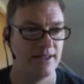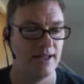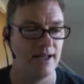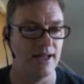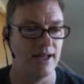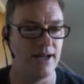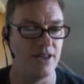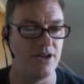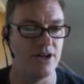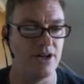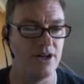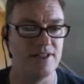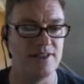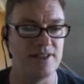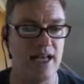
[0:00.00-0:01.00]
another
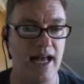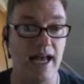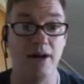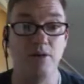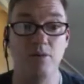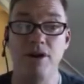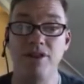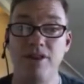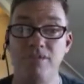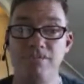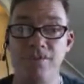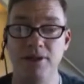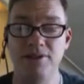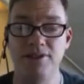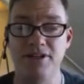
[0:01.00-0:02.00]
design with a
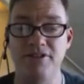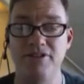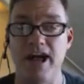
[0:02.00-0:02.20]
built-in